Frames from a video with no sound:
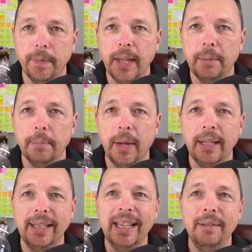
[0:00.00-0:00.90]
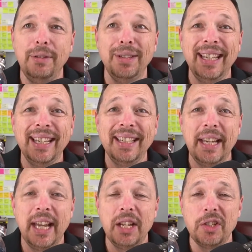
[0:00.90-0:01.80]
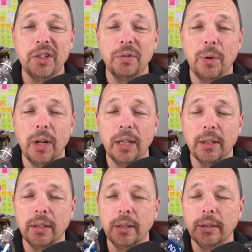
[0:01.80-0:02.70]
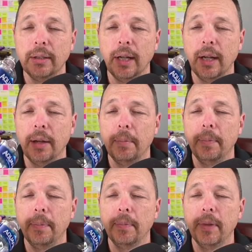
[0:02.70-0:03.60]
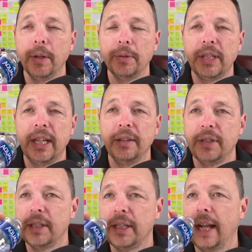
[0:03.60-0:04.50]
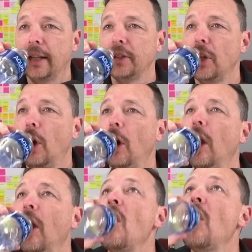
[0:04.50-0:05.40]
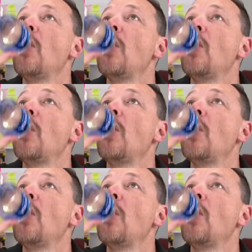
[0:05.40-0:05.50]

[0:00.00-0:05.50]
That might give you an indication of what um, those gifts and talents are.